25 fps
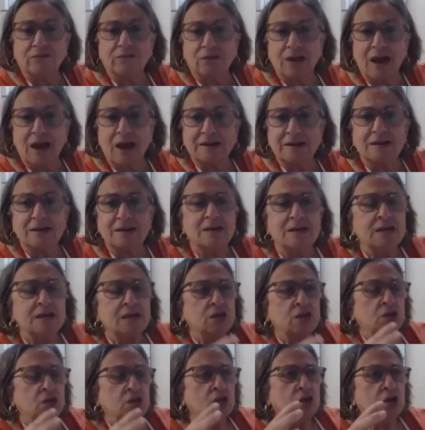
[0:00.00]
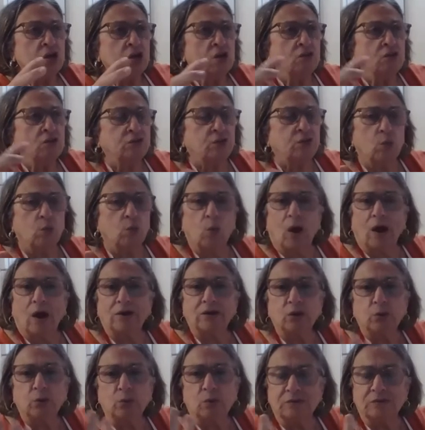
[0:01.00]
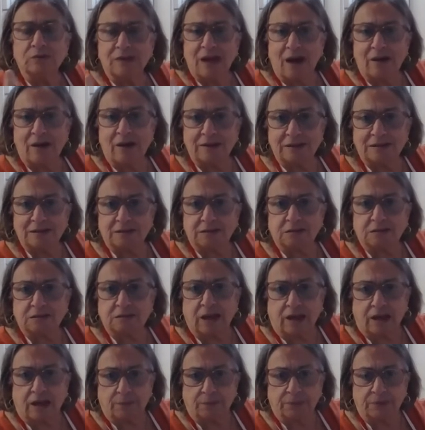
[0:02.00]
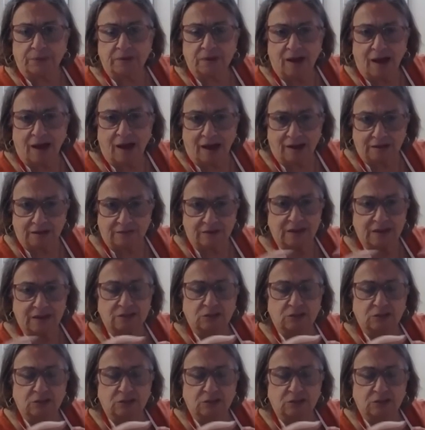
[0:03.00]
on it, the water will not escape out of it,